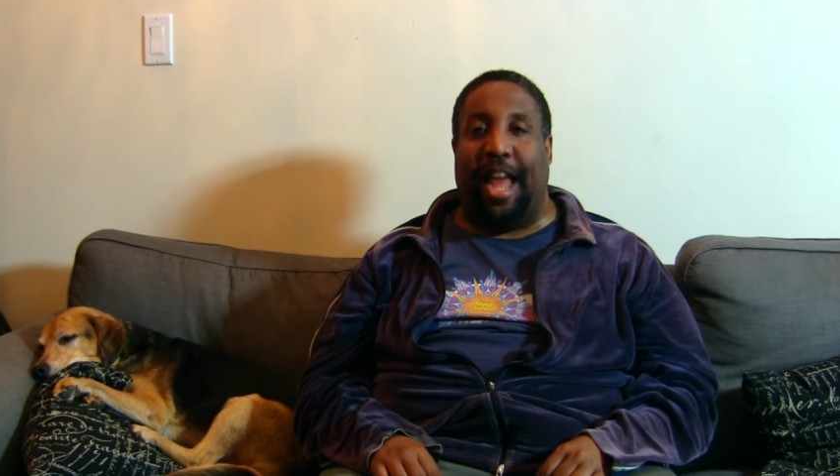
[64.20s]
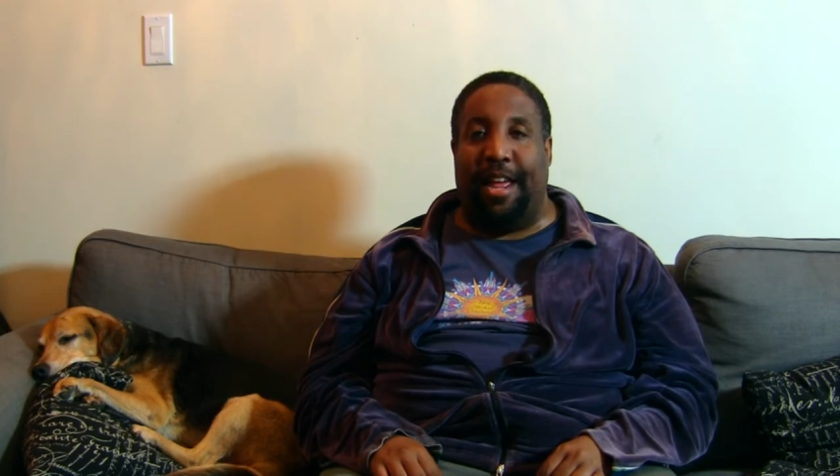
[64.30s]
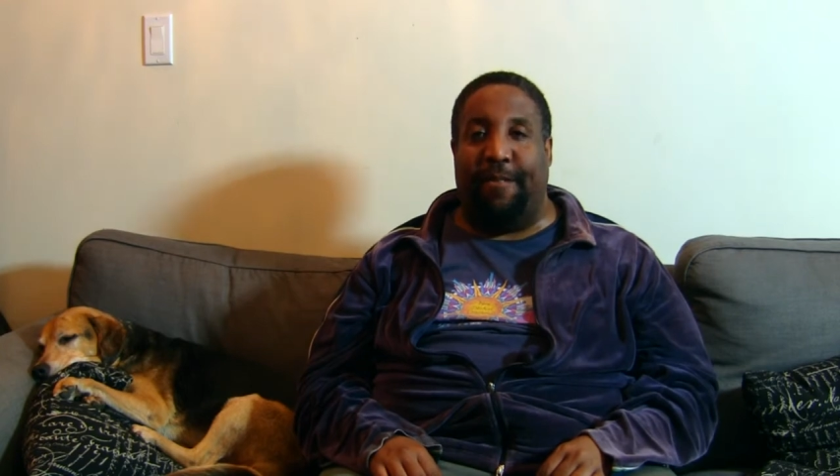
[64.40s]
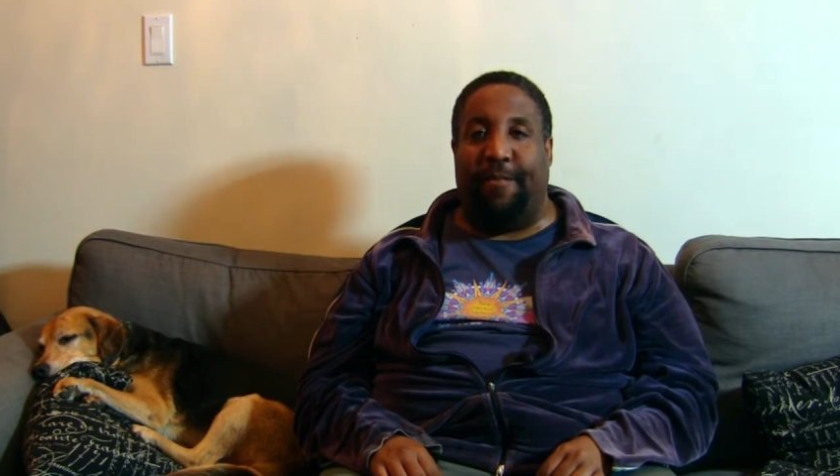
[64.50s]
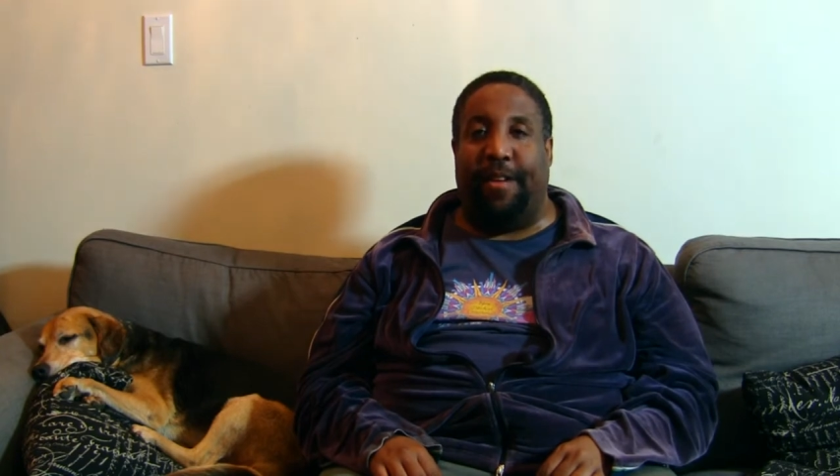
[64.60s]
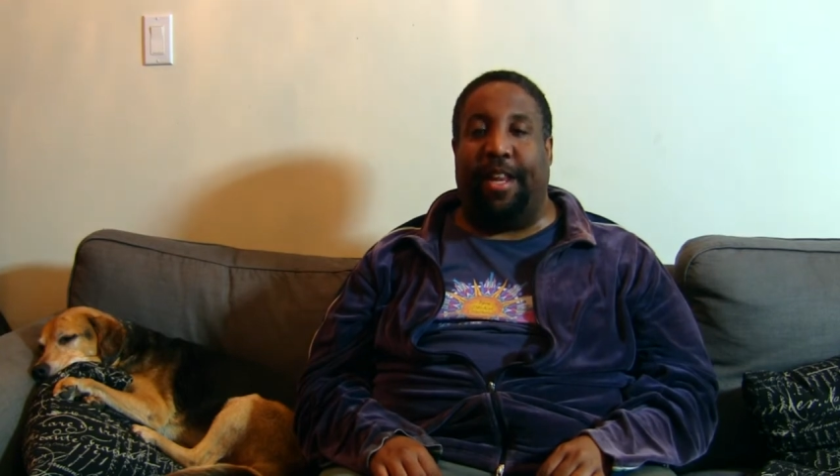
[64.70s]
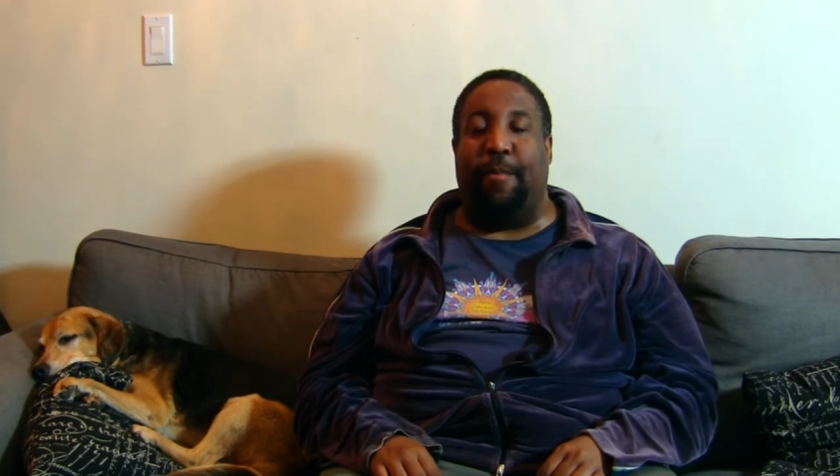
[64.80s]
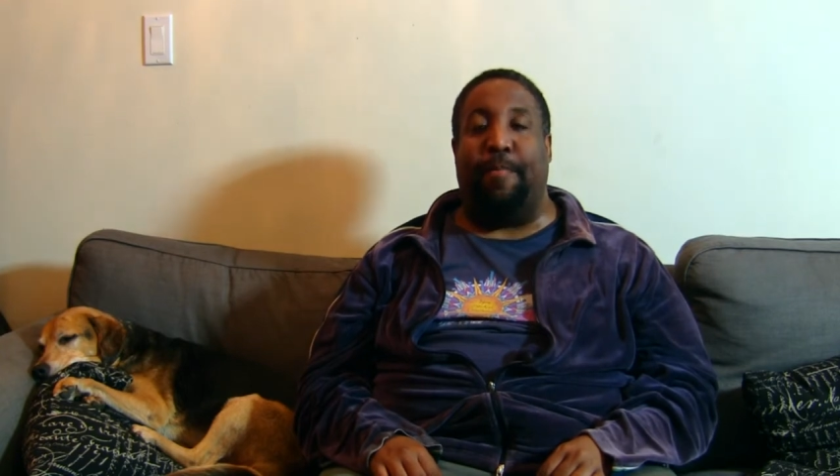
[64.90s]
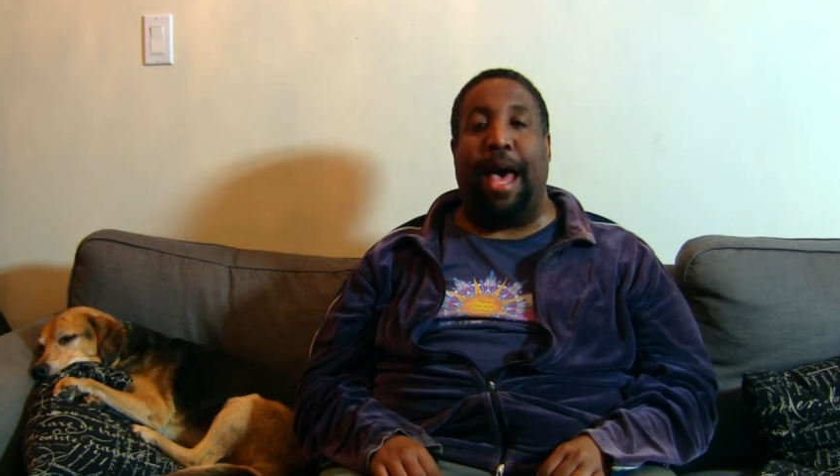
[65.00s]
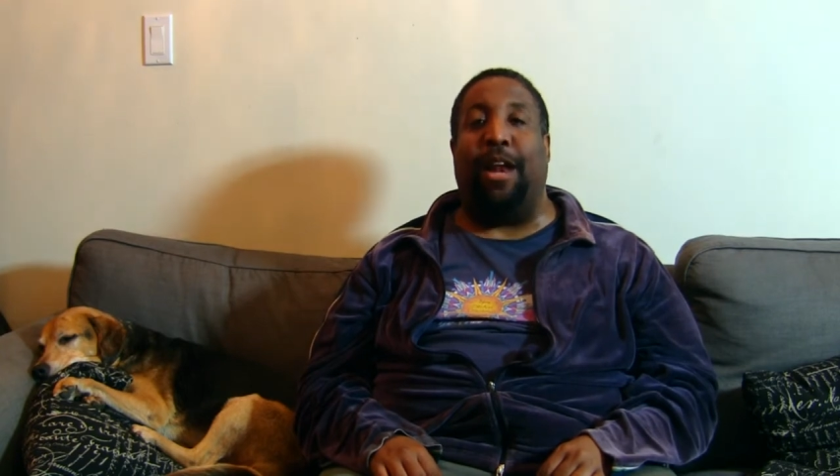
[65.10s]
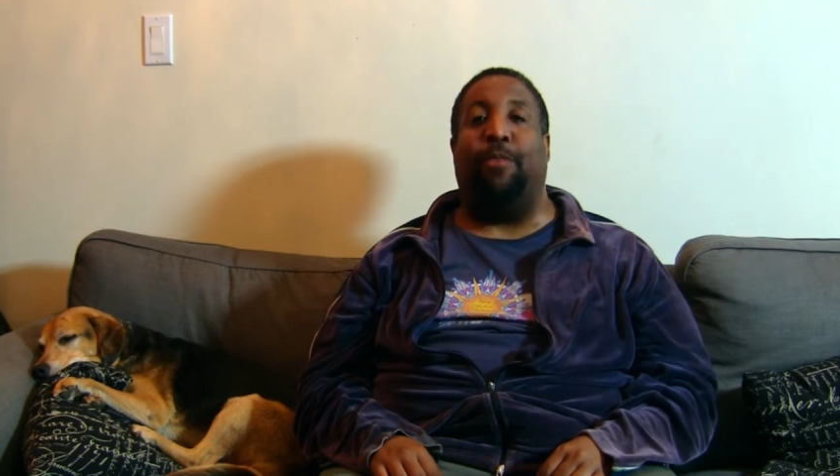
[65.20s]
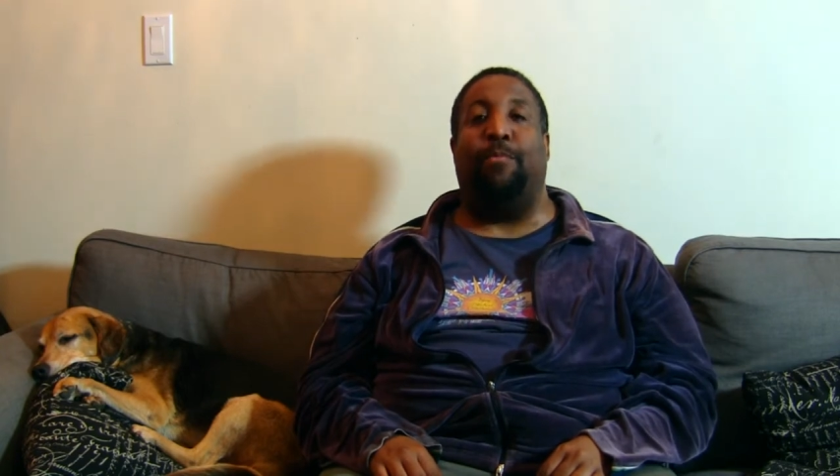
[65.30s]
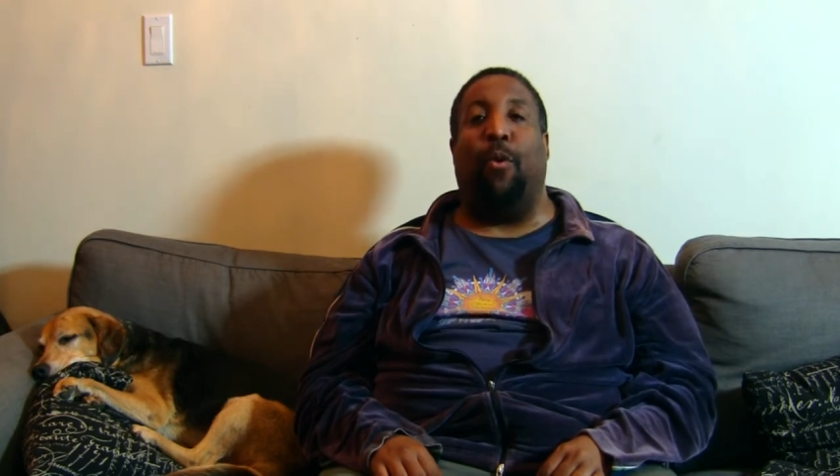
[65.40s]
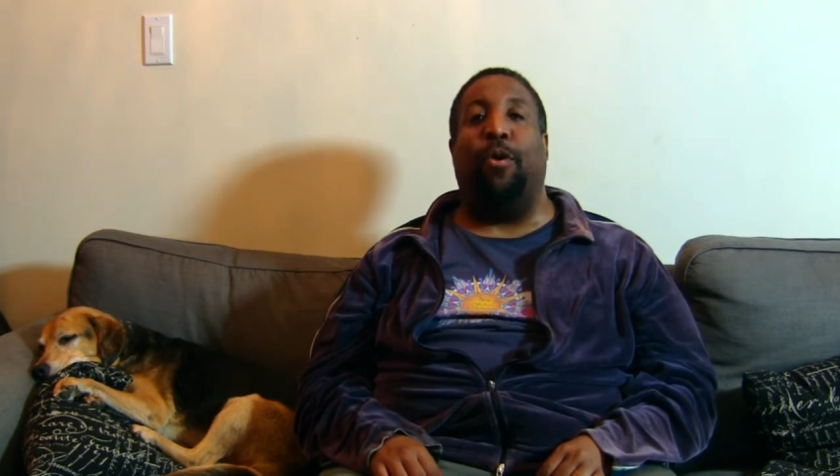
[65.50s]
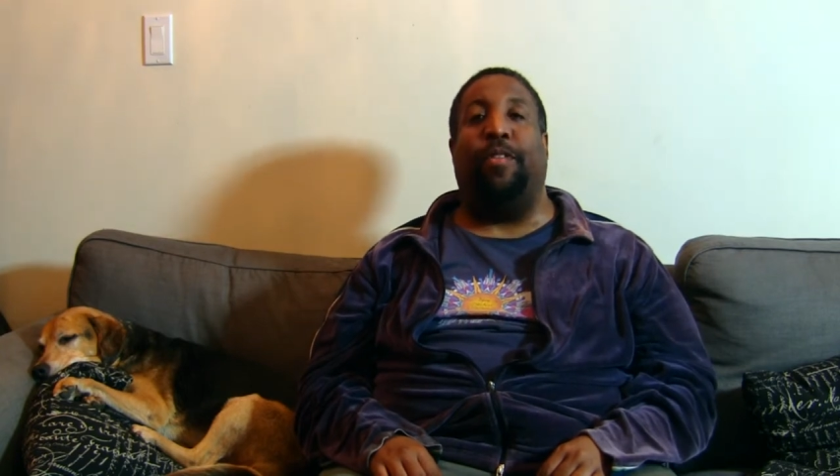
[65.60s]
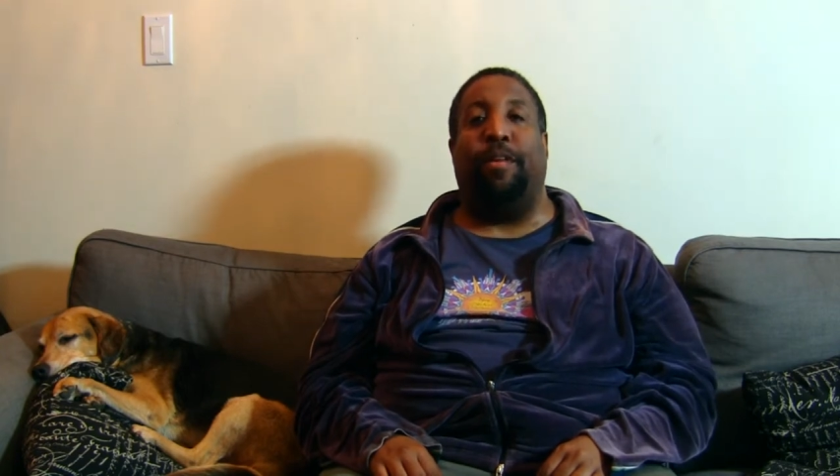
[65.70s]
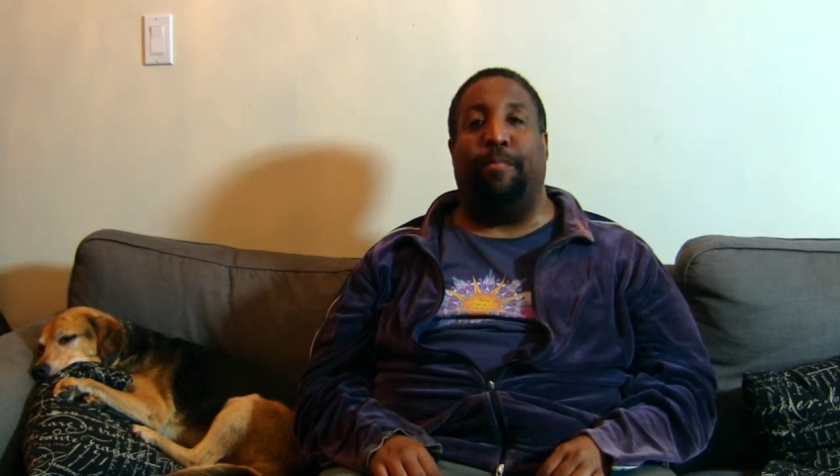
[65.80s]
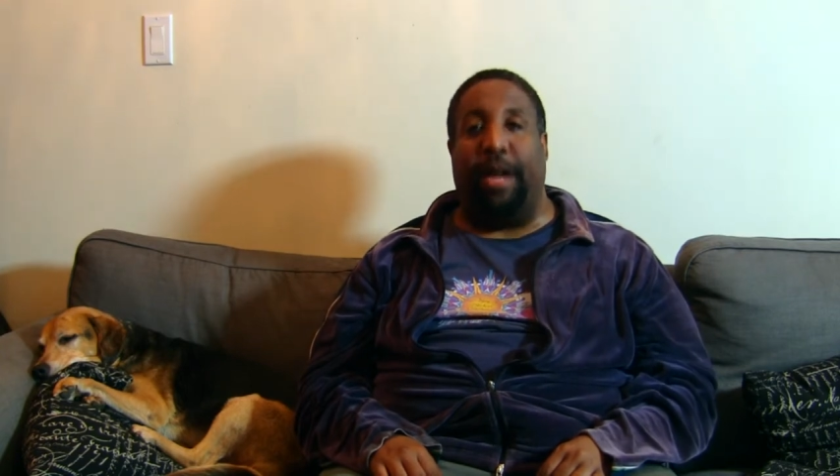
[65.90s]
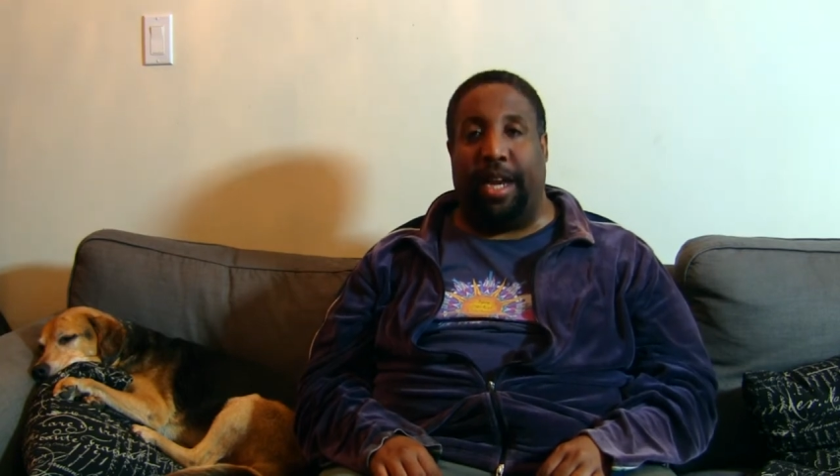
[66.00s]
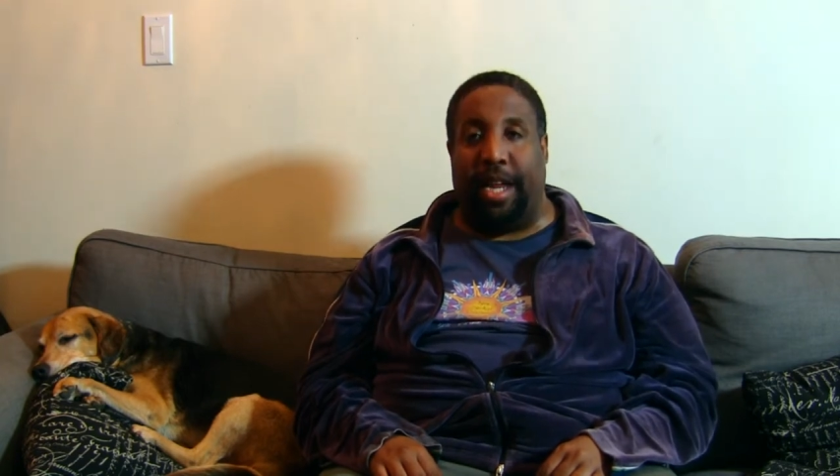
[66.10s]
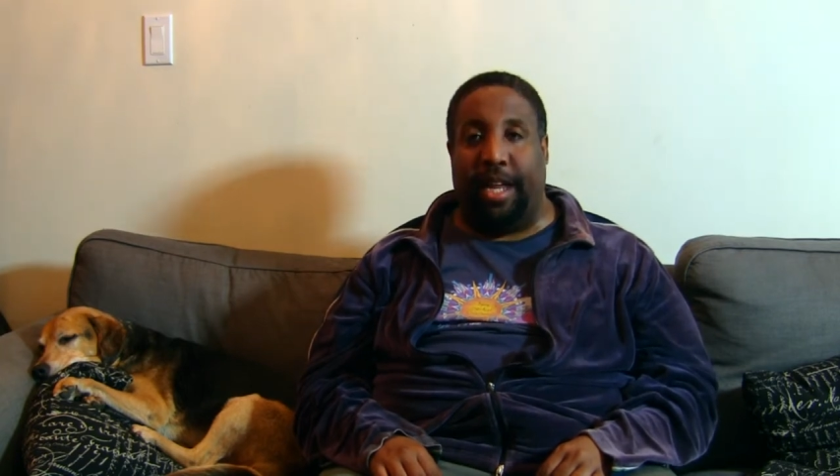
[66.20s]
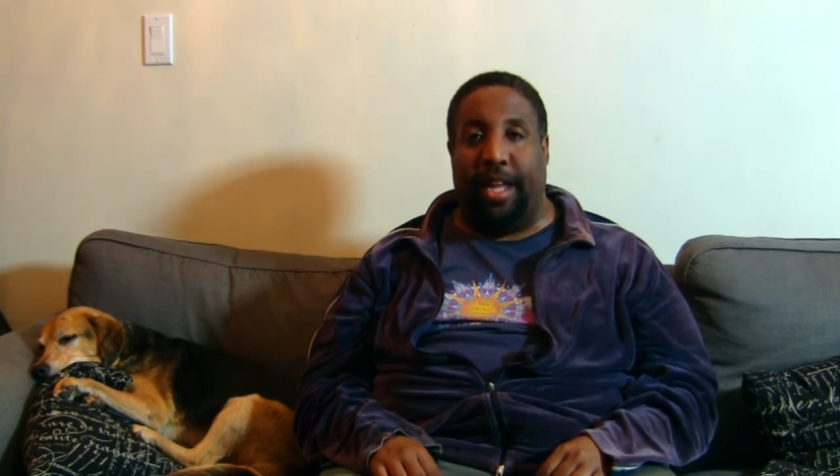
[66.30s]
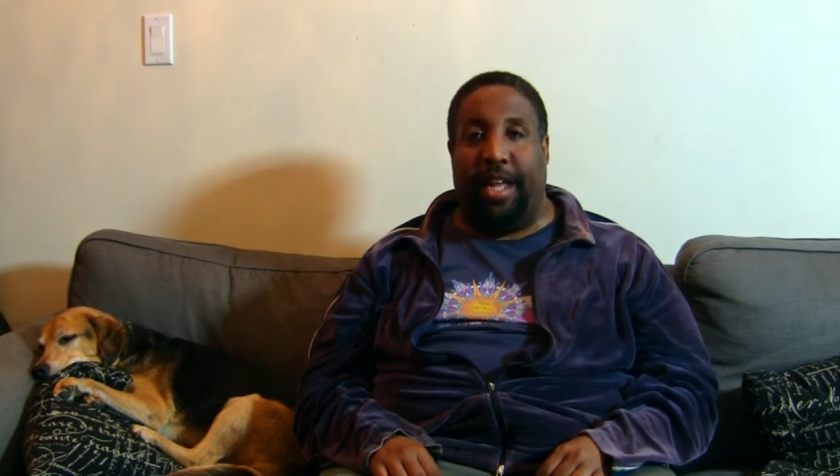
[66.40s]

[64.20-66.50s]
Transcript: life that matter more than money.